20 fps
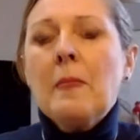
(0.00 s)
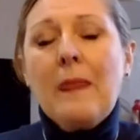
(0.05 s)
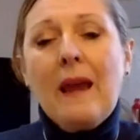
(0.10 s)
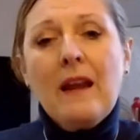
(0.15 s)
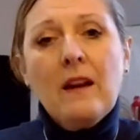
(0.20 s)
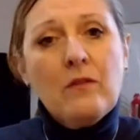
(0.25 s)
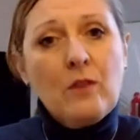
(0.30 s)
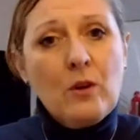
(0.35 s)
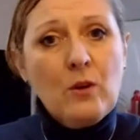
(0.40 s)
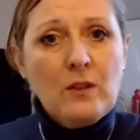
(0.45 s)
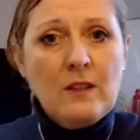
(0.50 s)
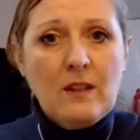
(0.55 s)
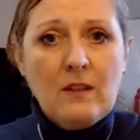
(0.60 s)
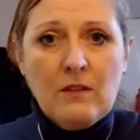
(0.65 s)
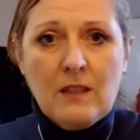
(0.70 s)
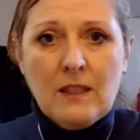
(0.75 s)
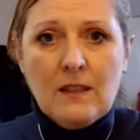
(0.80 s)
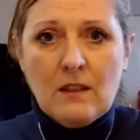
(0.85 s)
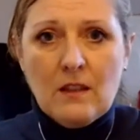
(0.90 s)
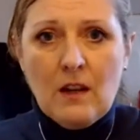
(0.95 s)
And of course, there
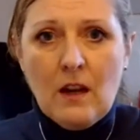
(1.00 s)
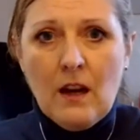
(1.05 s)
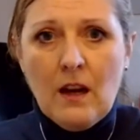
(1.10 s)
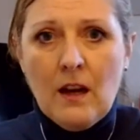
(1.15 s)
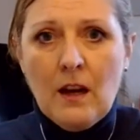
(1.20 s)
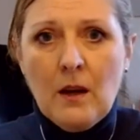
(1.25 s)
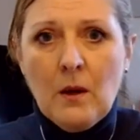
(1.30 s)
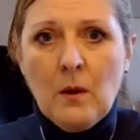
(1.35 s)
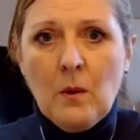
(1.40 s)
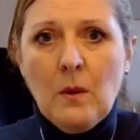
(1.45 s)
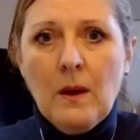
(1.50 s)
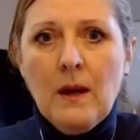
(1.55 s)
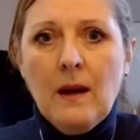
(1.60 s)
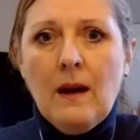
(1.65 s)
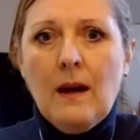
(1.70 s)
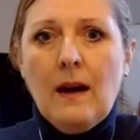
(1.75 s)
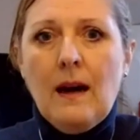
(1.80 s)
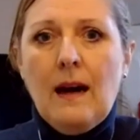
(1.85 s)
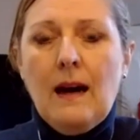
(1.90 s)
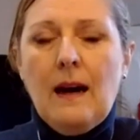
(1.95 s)
is no
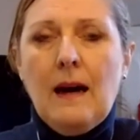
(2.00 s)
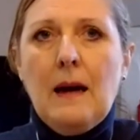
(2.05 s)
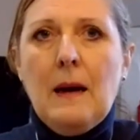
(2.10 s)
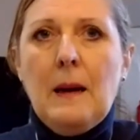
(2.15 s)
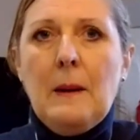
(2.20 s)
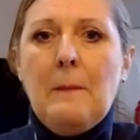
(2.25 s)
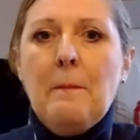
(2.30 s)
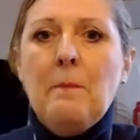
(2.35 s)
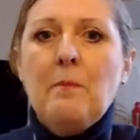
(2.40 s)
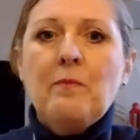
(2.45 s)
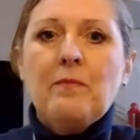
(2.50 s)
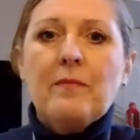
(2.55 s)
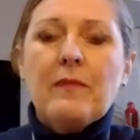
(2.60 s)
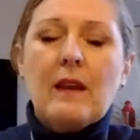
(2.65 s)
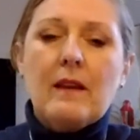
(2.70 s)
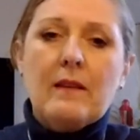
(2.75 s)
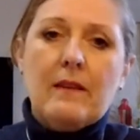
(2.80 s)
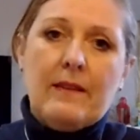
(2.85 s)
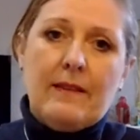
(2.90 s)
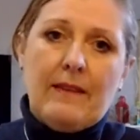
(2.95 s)

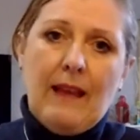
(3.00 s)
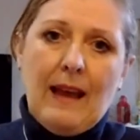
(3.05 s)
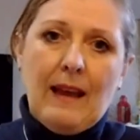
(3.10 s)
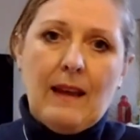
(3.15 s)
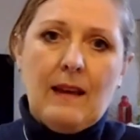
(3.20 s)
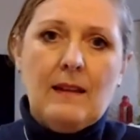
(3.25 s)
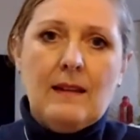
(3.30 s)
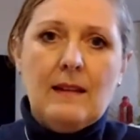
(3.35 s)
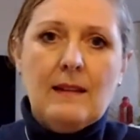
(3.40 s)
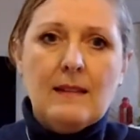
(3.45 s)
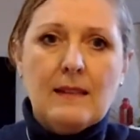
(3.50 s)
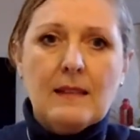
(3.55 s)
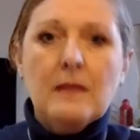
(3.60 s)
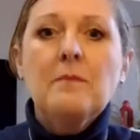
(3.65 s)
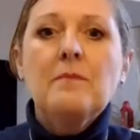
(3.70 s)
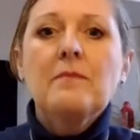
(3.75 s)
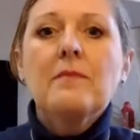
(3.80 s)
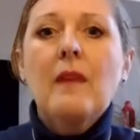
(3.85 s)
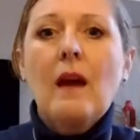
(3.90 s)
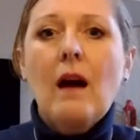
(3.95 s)
second
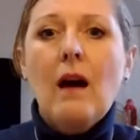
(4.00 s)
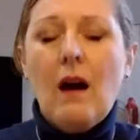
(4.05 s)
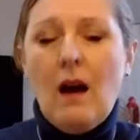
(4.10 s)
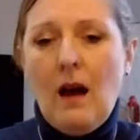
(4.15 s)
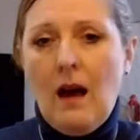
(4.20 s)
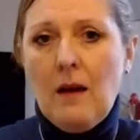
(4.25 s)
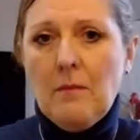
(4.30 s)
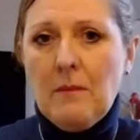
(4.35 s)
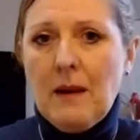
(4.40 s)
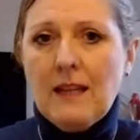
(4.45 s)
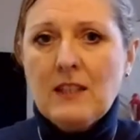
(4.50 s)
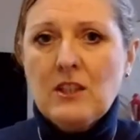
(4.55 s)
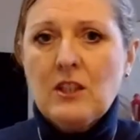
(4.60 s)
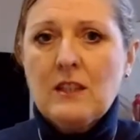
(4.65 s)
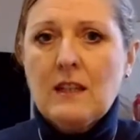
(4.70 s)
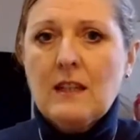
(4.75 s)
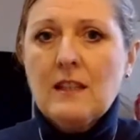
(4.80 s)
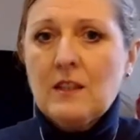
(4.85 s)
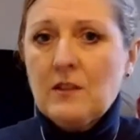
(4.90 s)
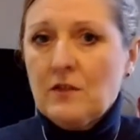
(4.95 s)

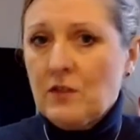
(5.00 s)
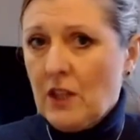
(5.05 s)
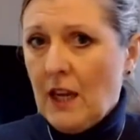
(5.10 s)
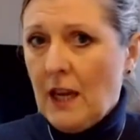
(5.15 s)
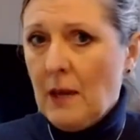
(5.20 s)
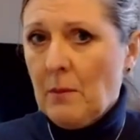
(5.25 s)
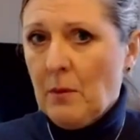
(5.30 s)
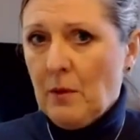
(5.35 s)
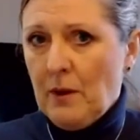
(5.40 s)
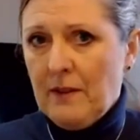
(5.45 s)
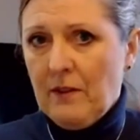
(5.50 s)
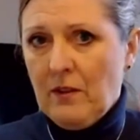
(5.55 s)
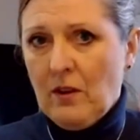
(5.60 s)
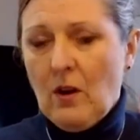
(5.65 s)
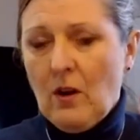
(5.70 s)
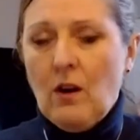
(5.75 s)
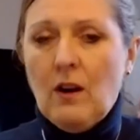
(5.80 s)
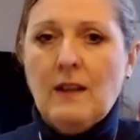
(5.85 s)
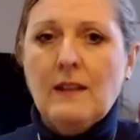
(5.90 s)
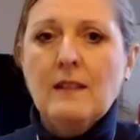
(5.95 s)
legislative chamber in
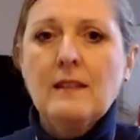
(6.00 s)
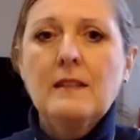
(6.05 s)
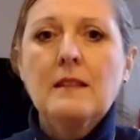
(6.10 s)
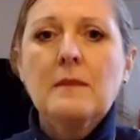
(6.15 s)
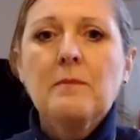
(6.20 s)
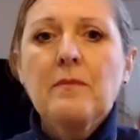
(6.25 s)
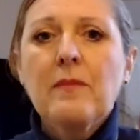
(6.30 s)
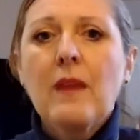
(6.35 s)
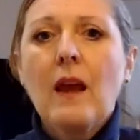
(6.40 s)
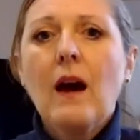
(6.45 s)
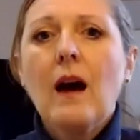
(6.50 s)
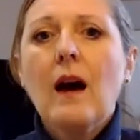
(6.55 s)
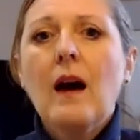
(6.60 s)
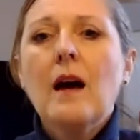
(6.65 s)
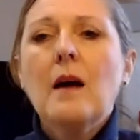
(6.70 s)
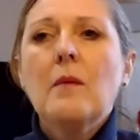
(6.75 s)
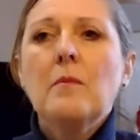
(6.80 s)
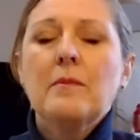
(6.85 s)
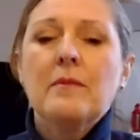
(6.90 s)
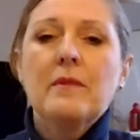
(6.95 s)
Scotland.
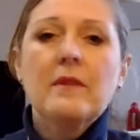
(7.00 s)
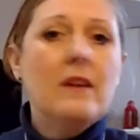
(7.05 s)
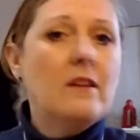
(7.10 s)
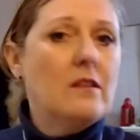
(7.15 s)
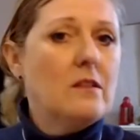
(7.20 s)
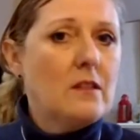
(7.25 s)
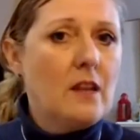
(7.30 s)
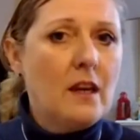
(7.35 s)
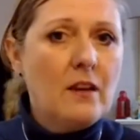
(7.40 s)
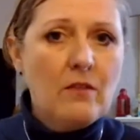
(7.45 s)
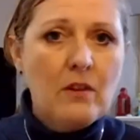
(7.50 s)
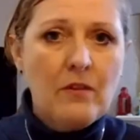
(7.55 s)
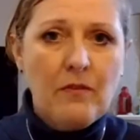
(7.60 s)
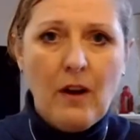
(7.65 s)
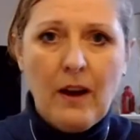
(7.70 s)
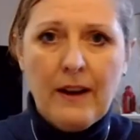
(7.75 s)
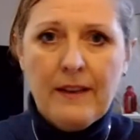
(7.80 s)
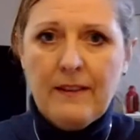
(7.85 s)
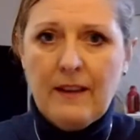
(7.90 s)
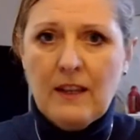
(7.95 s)
There is no
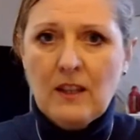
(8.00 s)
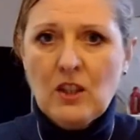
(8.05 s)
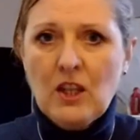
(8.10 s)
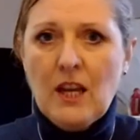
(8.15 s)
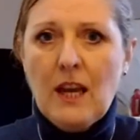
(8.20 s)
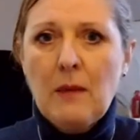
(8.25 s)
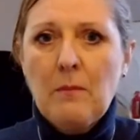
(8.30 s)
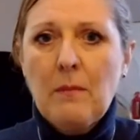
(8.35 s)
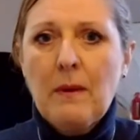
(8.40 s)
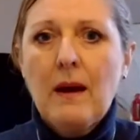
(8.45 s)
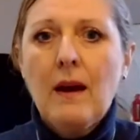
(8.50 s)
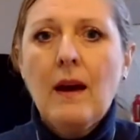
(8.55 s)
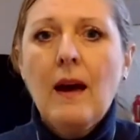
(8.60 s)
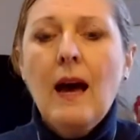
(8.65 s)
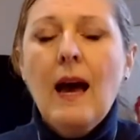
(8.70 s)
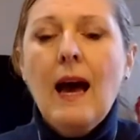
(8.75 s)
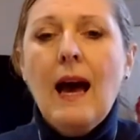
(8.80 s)
revising chamber.